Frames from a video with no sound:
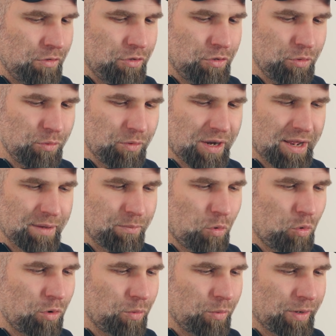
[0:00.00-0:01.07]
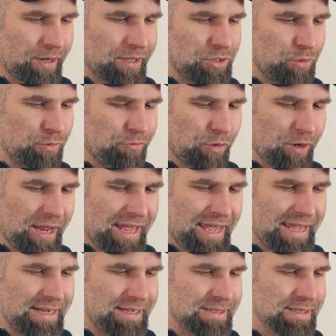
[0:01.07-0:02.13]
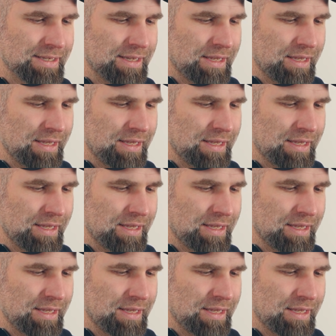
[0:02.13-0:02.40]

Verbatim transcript: do like more what I do for ales,